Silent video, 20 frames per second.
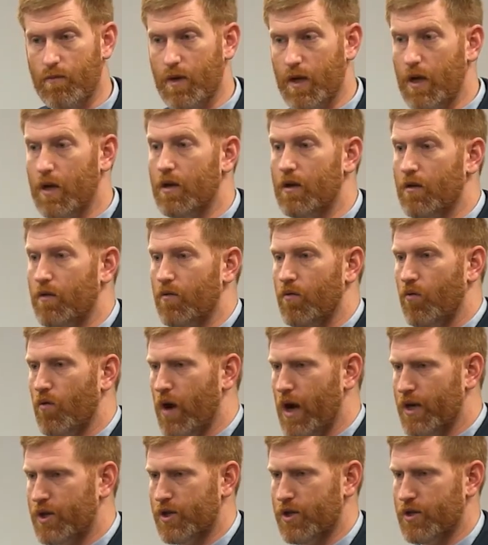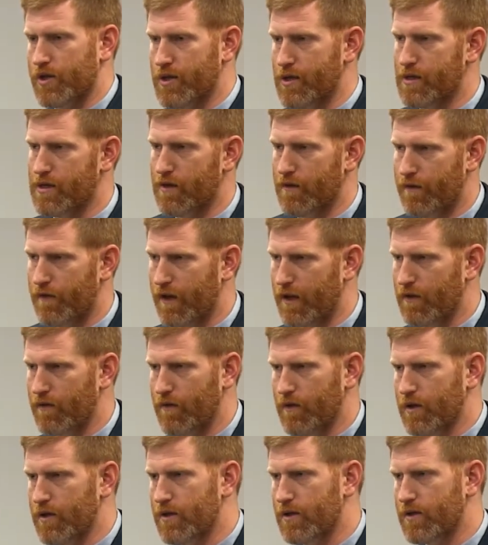in righteousness and
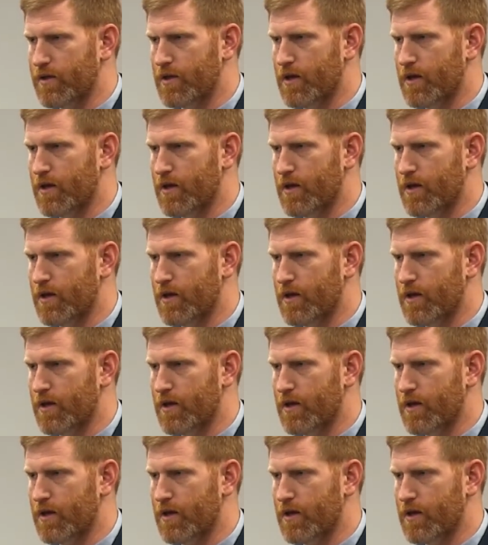faithfulness.